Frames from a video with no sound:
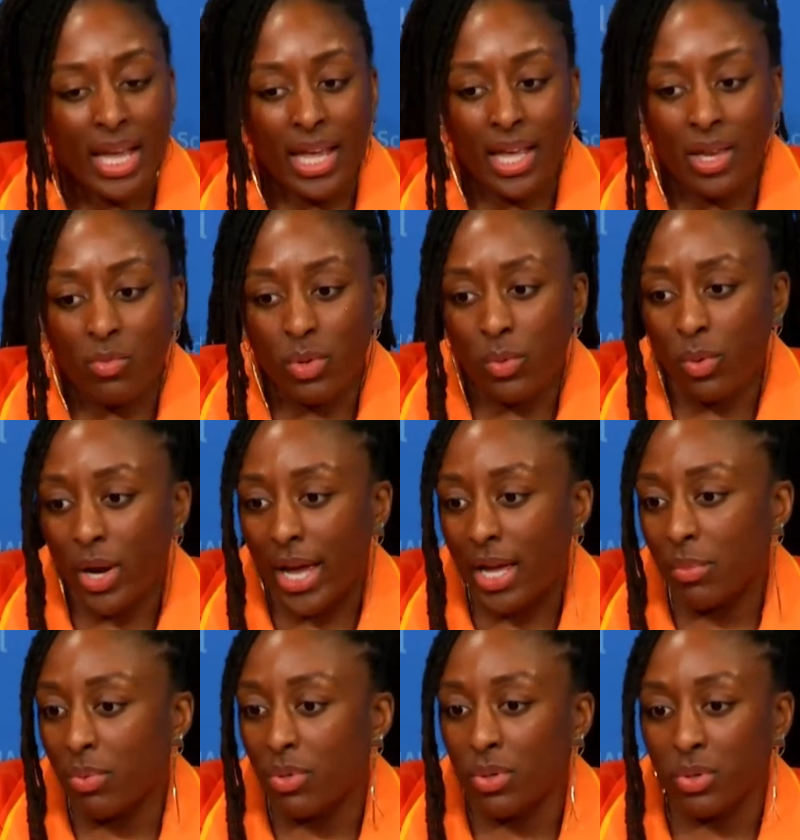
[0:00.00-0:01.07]
And we were
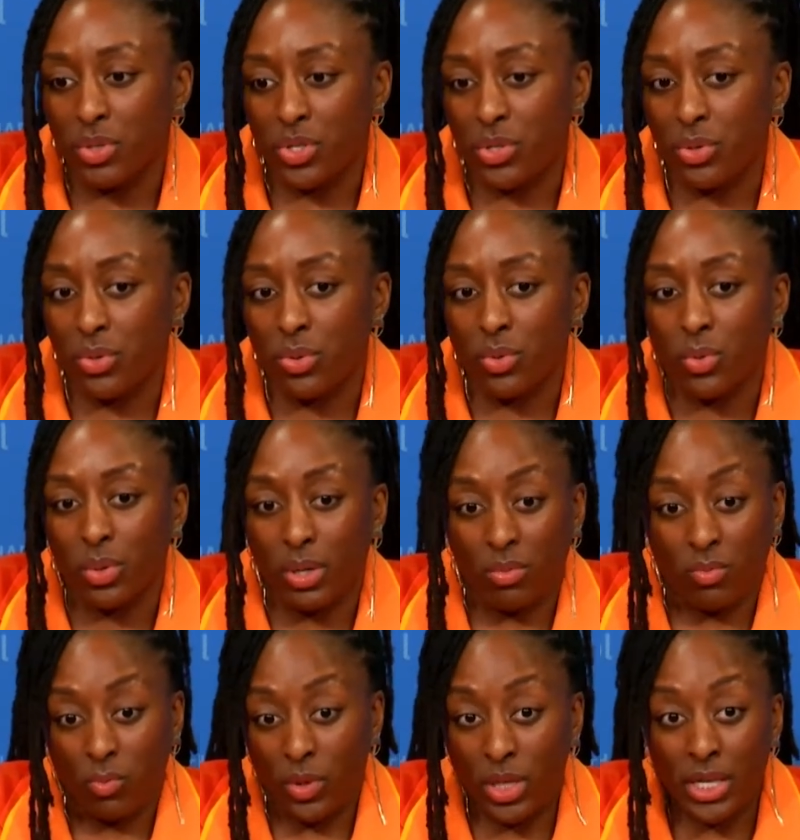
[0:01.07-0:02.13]
able to
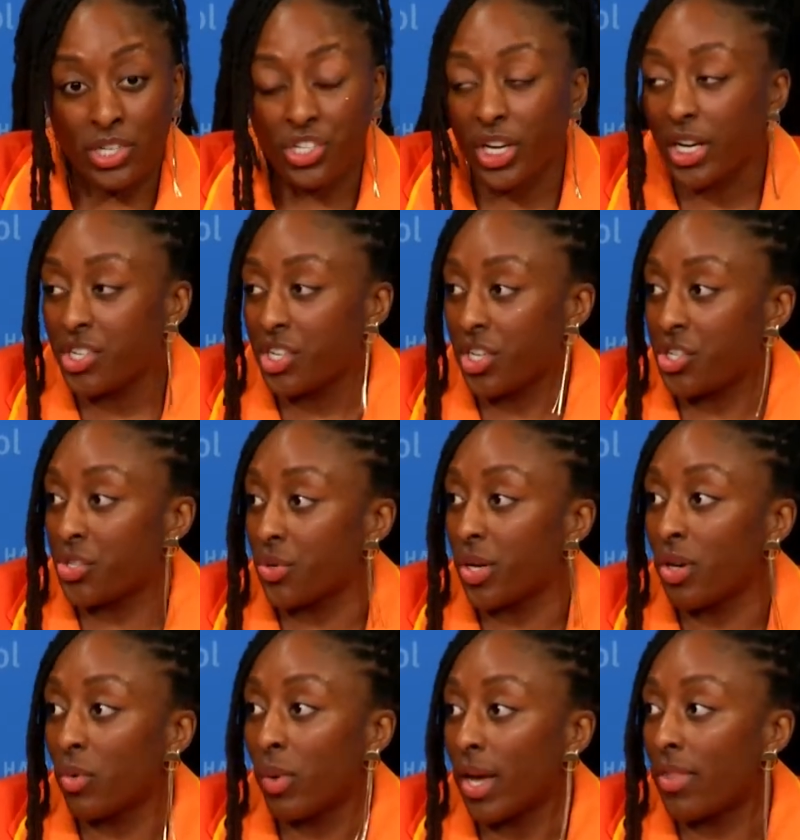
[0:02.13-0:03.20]
really change
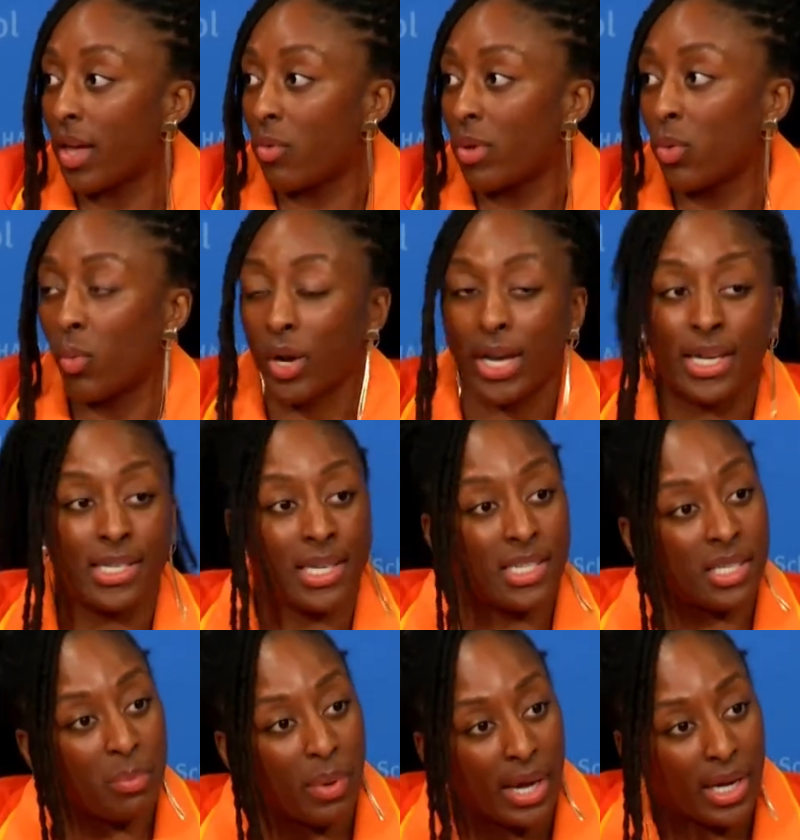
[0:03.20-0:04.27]
history in a way that we weren't
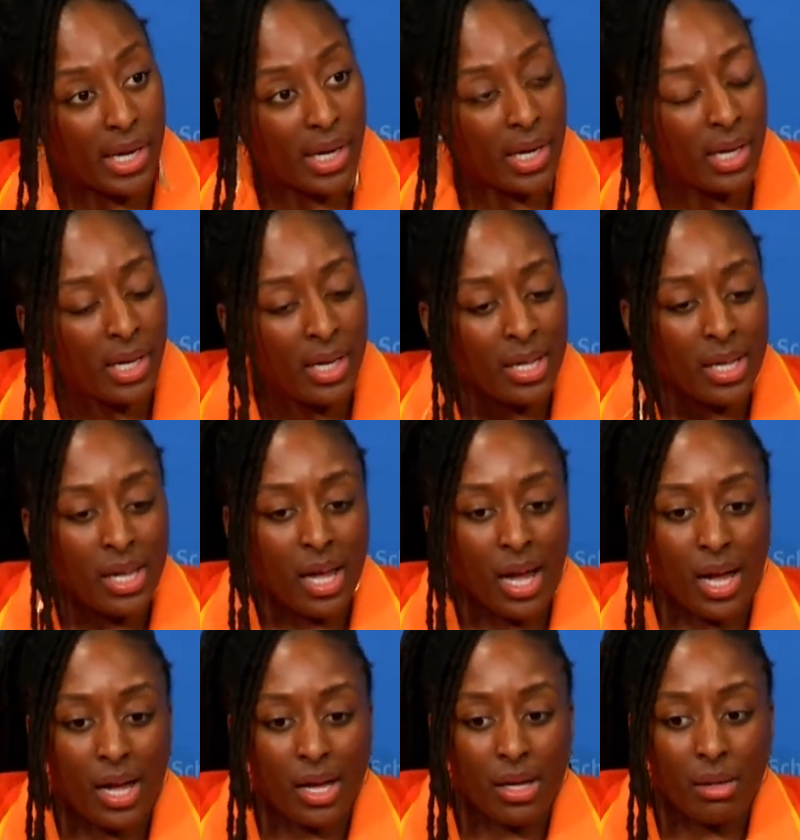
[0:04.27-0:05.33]
anticipating.
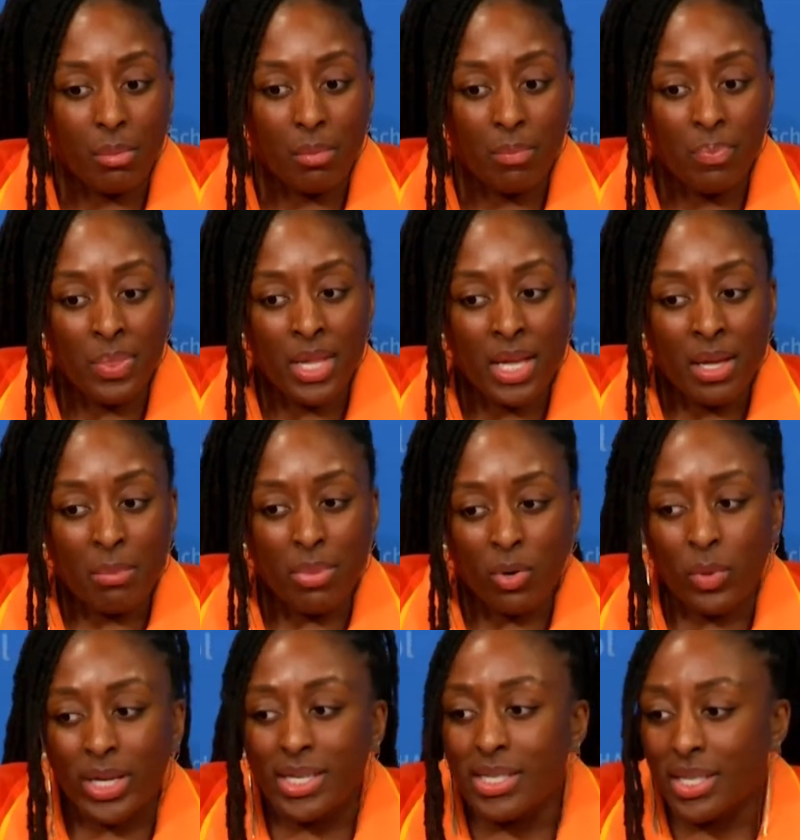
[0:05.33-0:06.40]
But
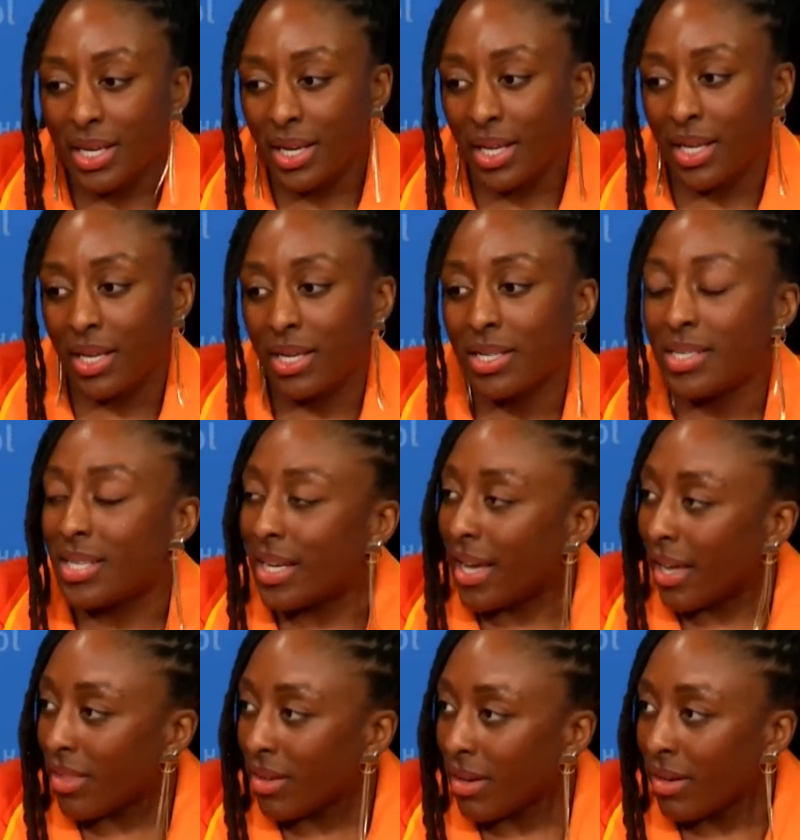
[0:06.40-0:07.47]
we did it
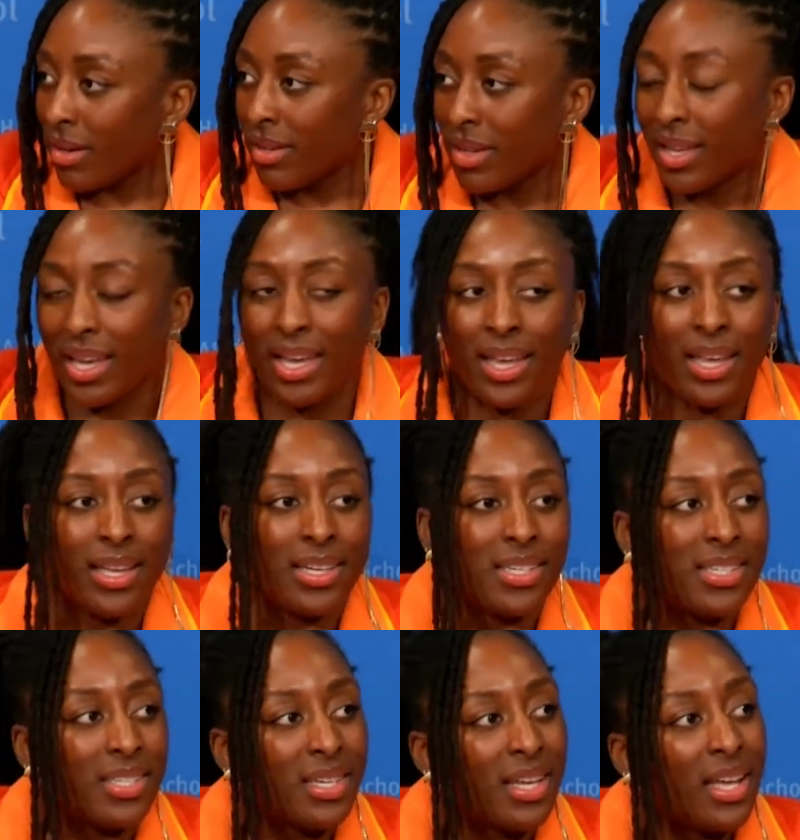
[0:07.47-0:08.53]
together.
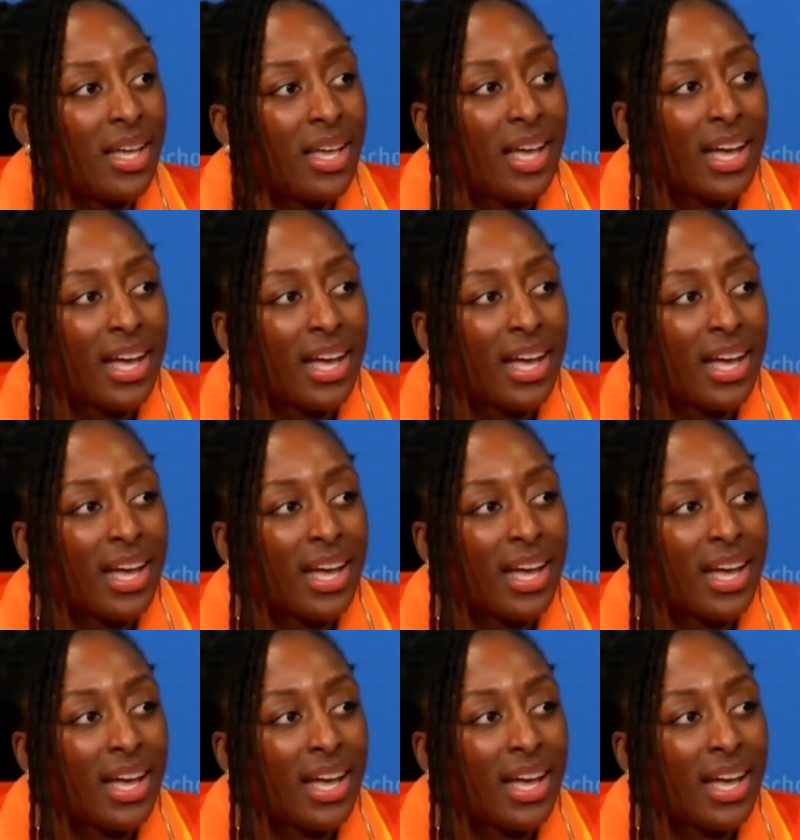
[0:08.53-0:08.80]
And